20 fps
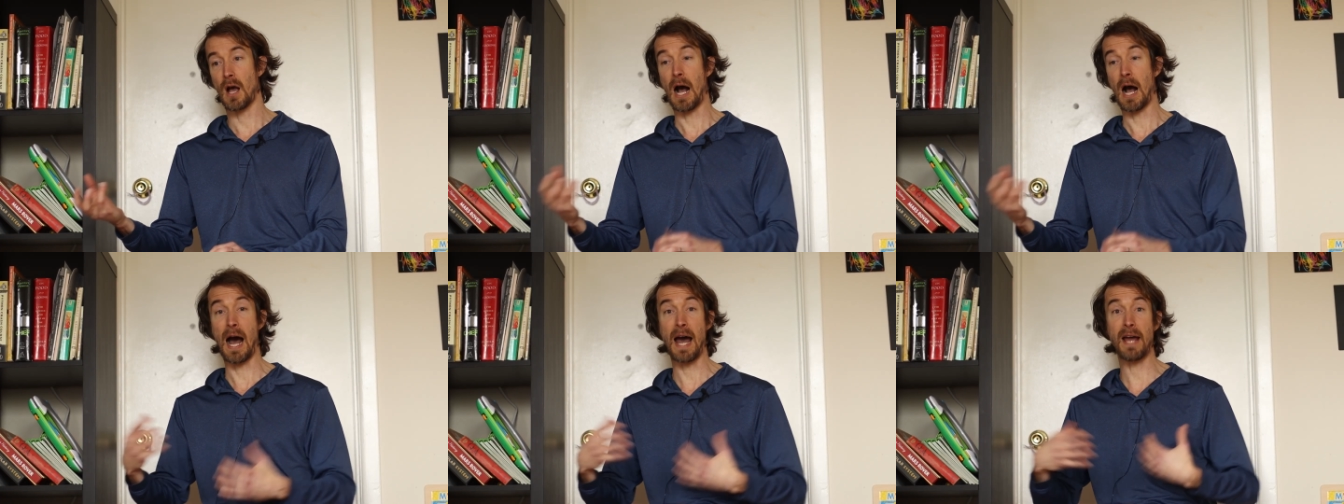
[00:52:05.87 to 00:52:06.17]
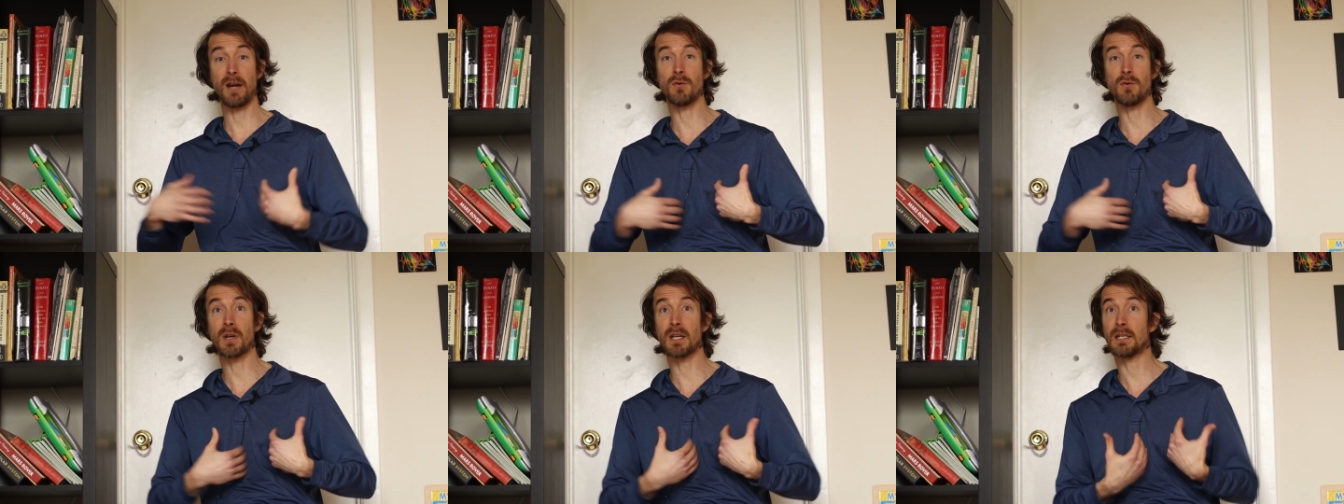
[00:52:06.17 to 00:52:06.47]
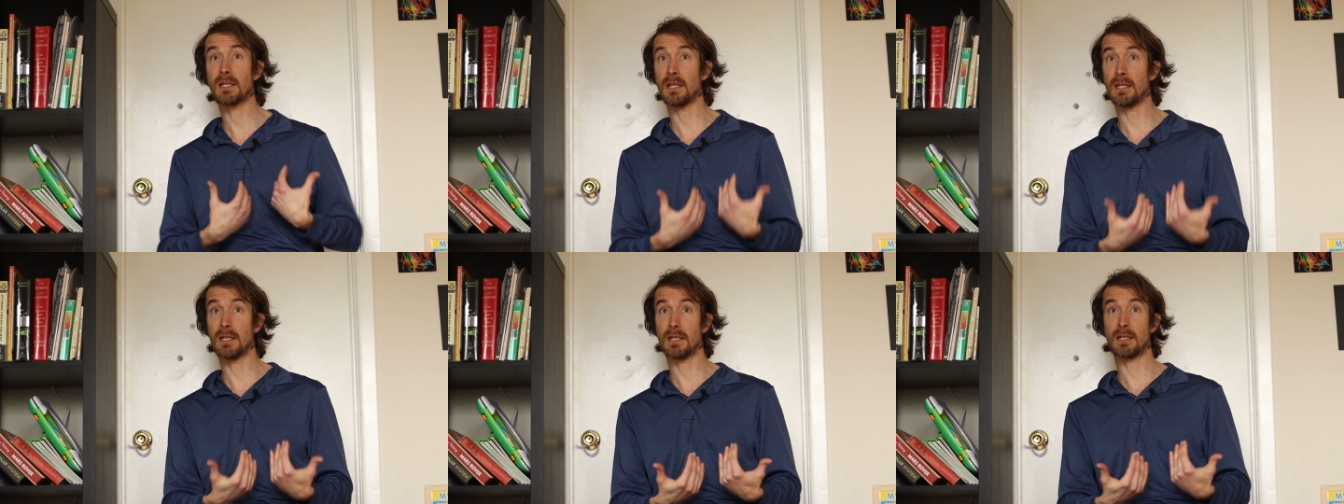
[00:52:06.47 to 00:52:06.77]
I don't get
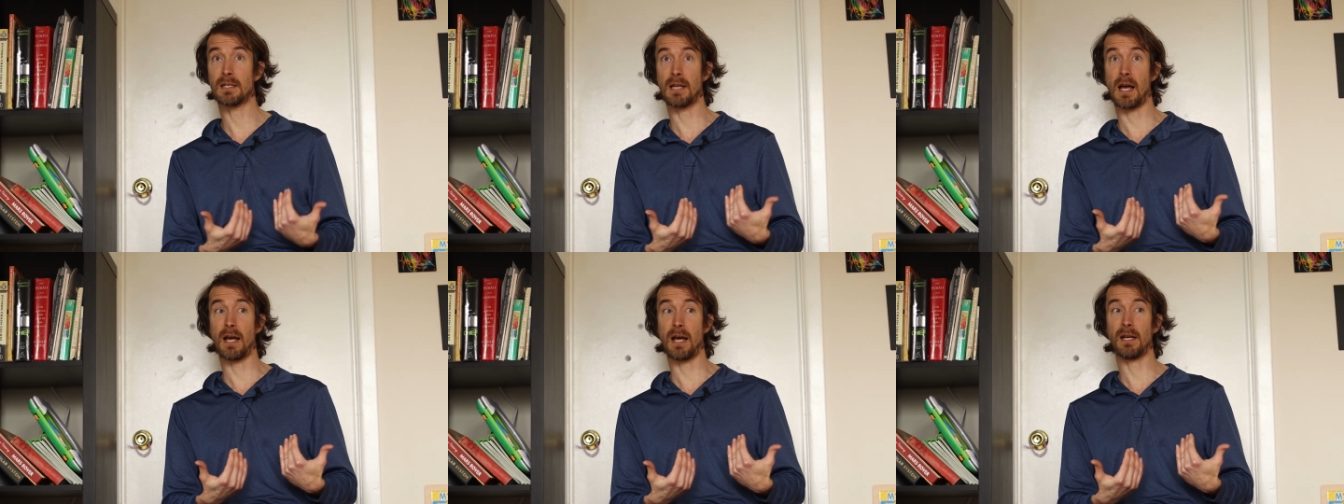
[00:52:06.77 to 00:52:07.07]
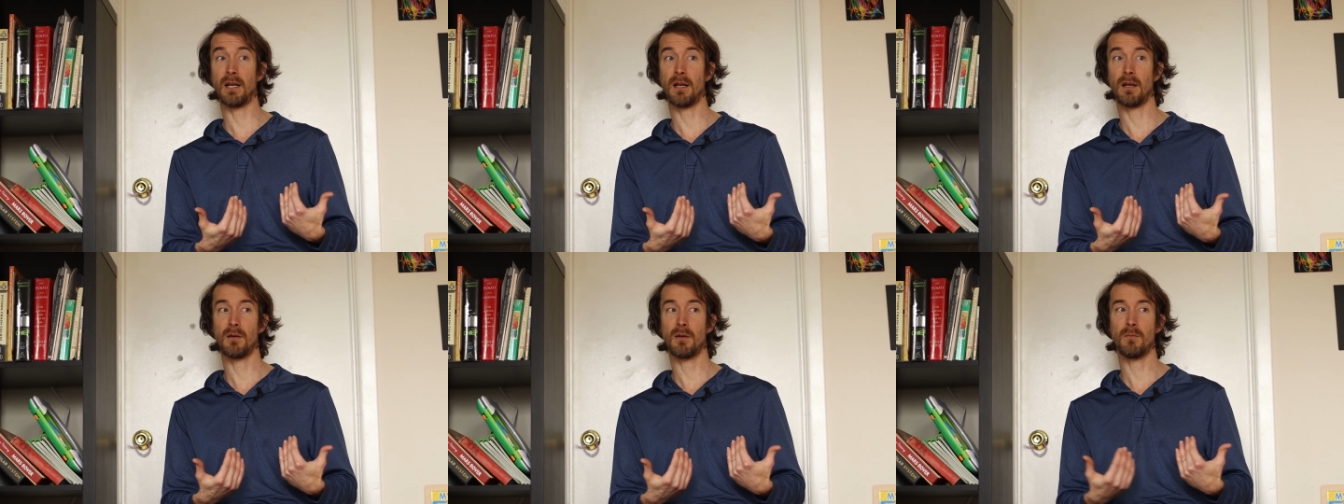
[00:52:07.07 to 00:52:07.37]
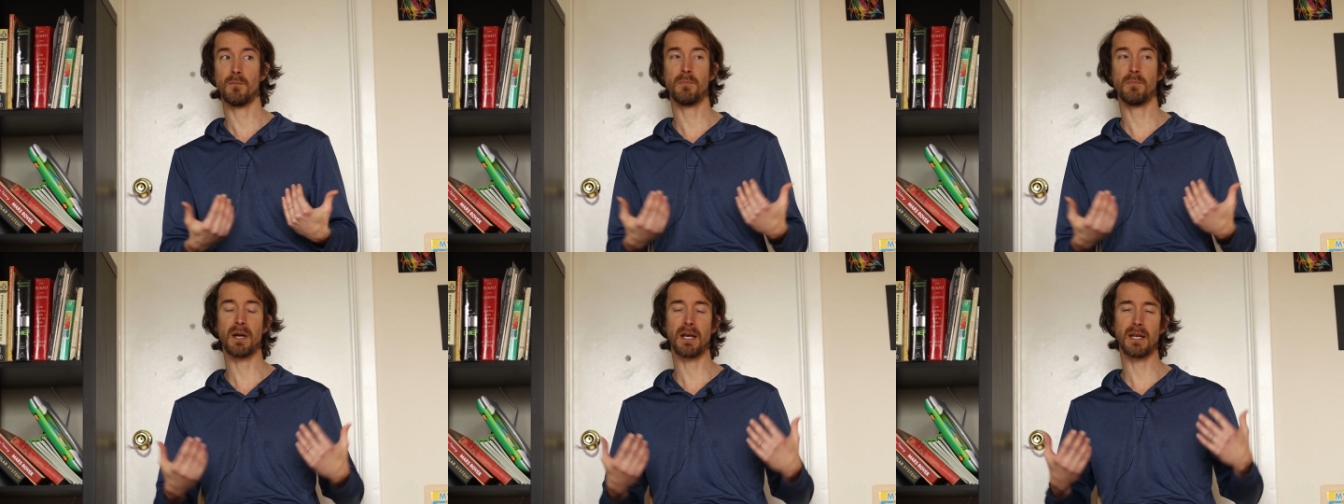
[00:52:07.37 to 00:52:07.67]
to decide,
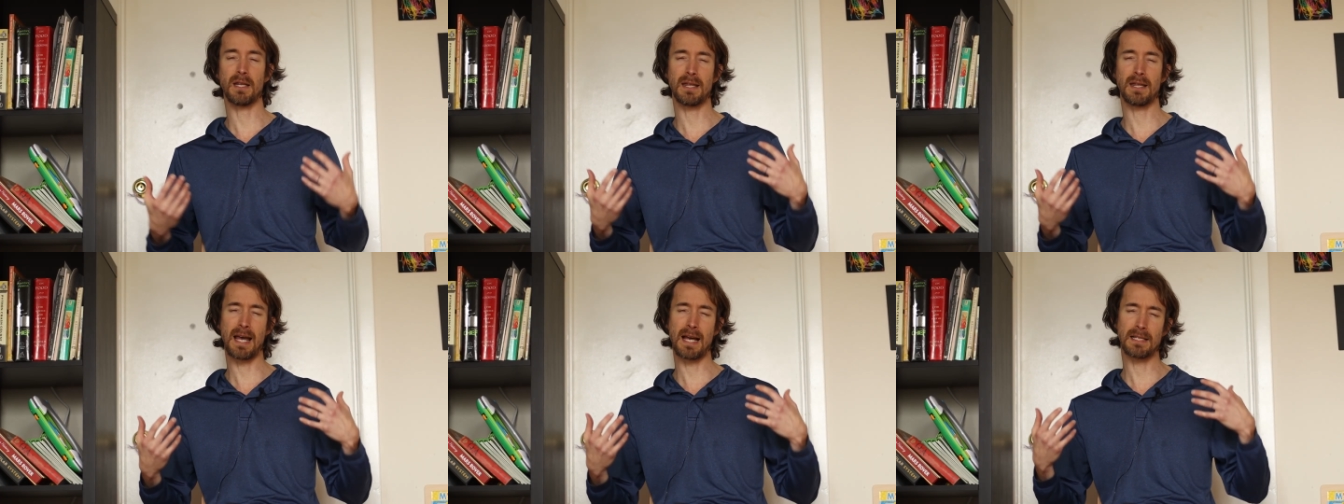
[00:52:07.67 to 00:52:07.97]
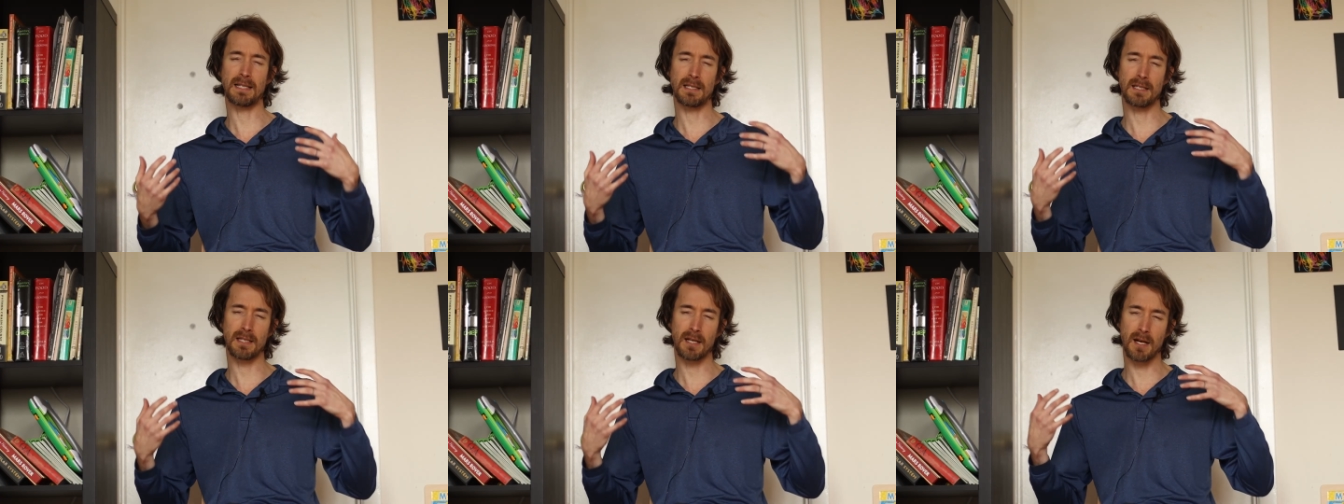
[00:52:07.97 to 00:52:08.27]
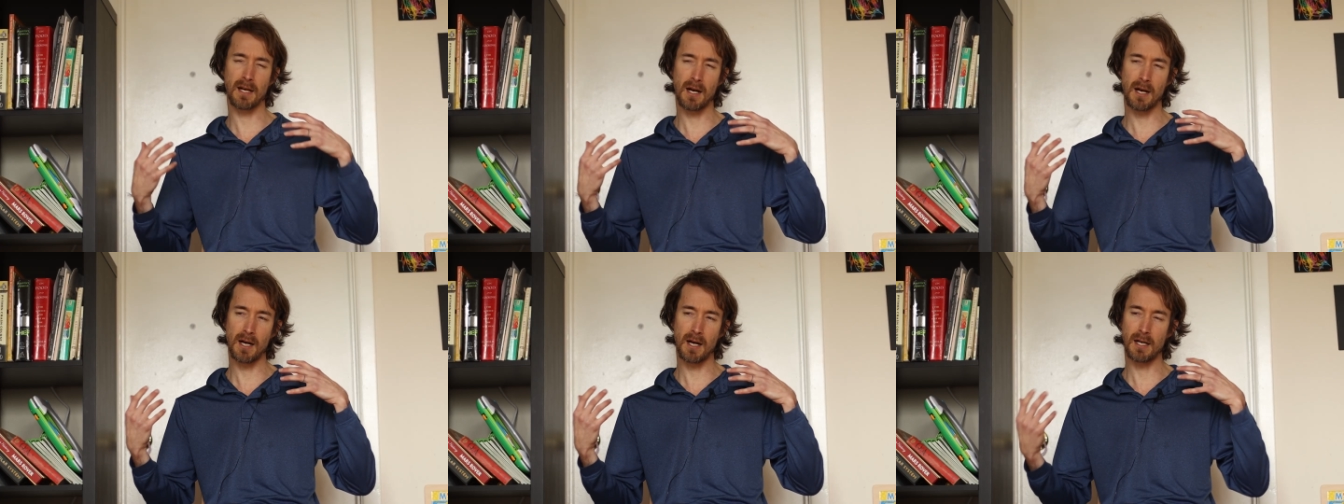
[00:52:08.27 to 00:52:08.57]
but that's the
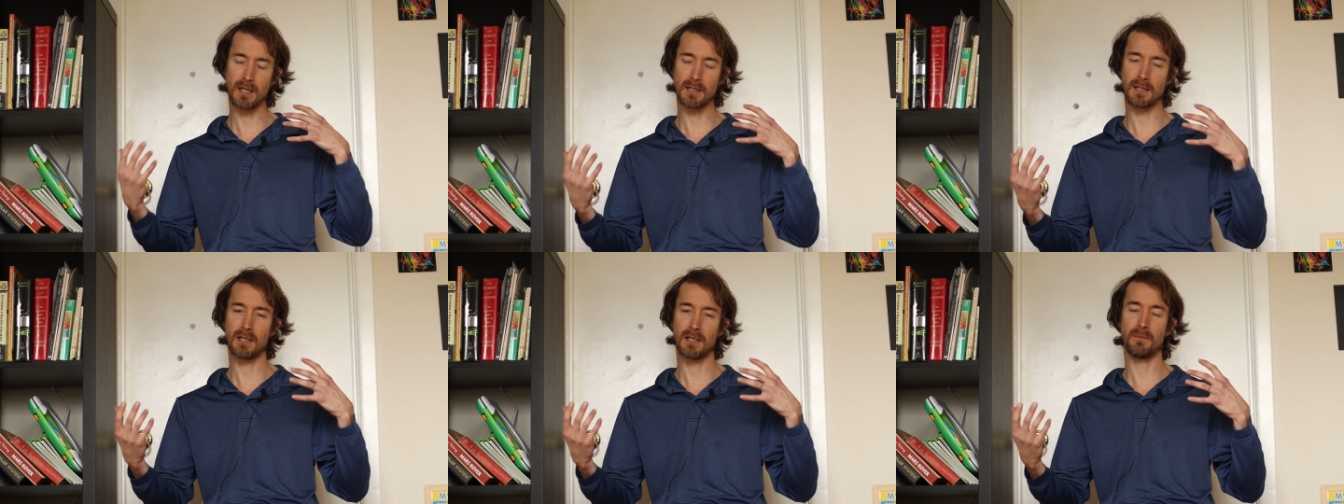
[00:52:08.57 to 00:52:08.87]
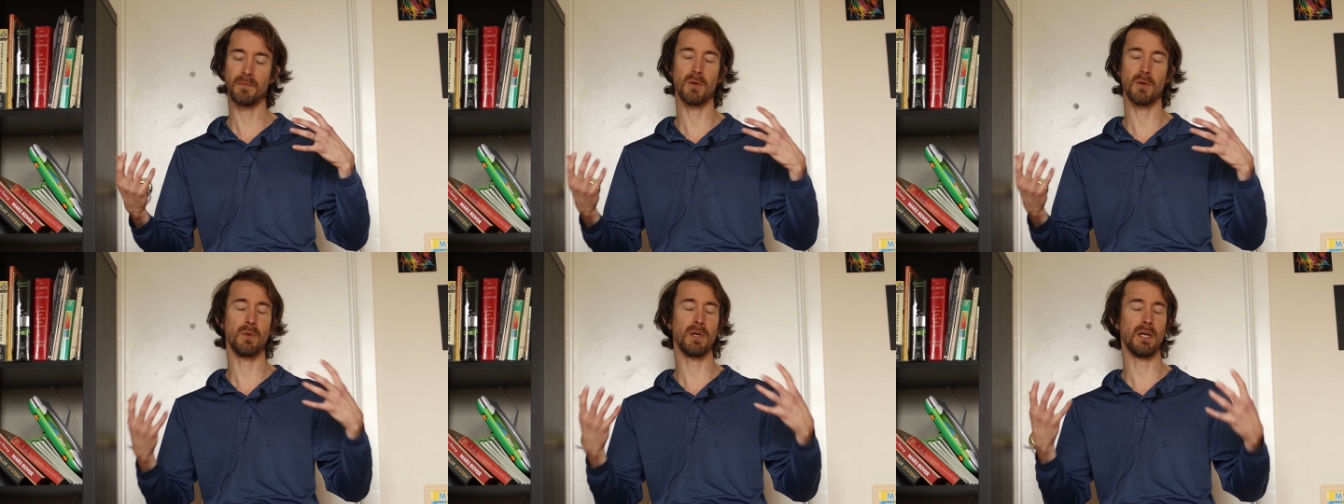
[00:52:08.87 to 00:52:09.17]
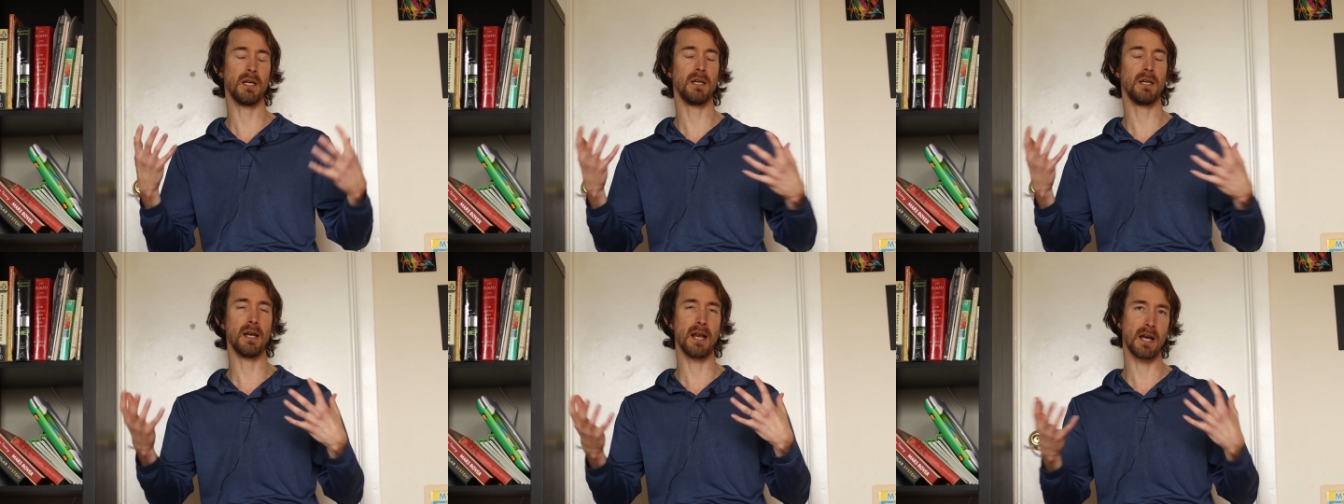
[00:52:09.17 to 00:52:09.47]
concept that we
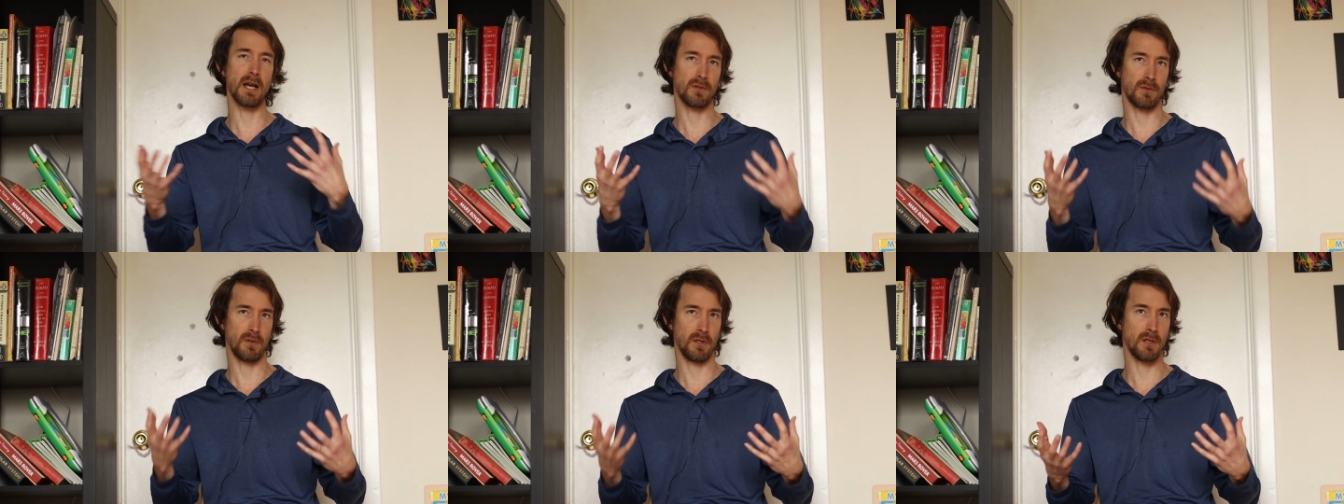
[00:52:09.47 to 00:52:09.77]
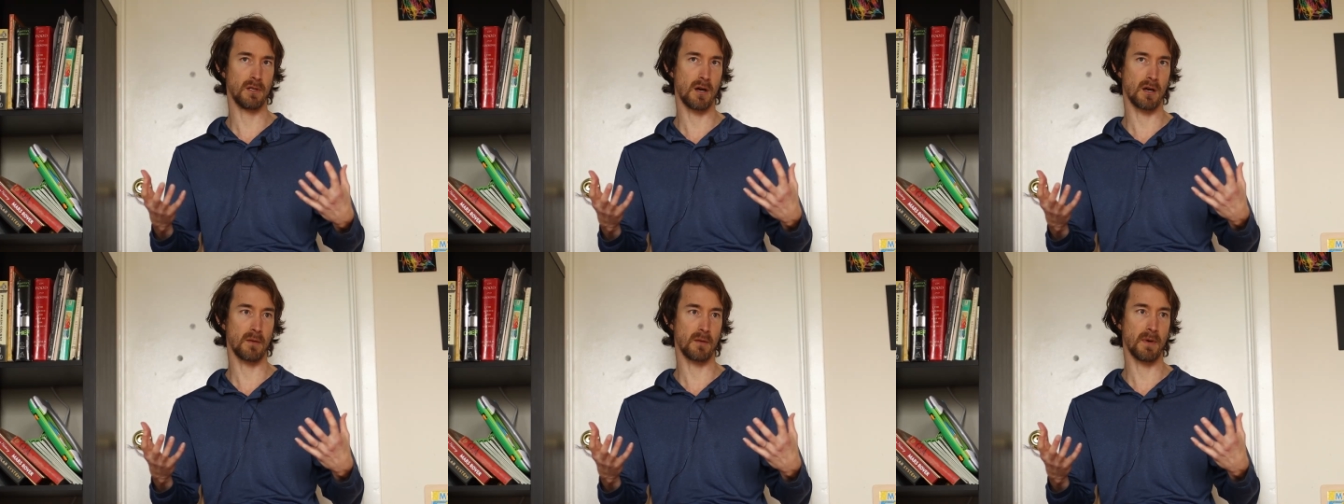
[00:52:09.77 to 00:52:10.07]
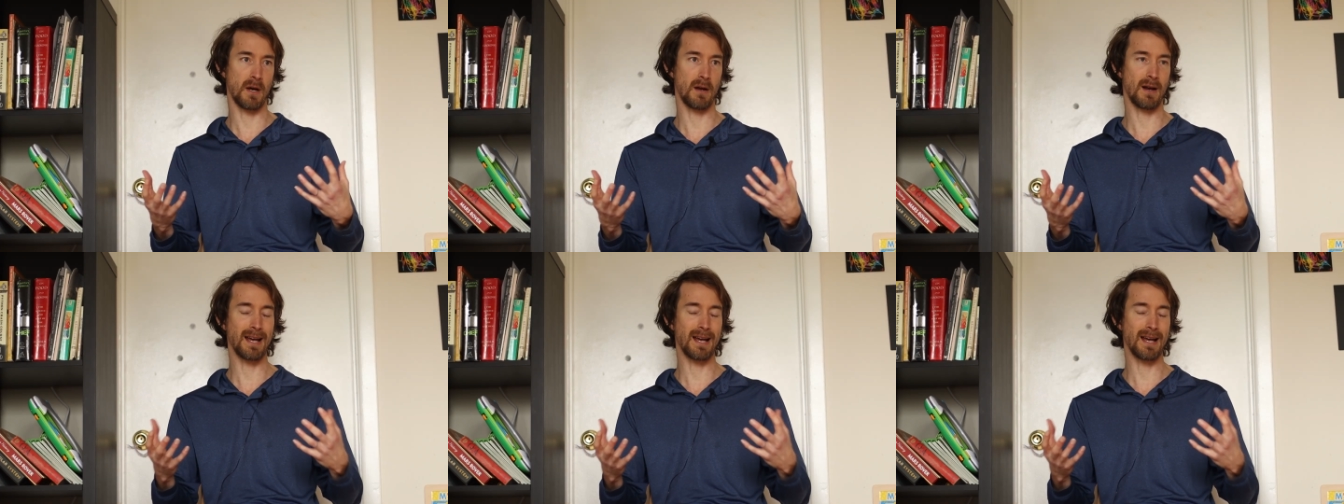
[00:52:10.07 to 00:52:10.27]
need to nationally talk about.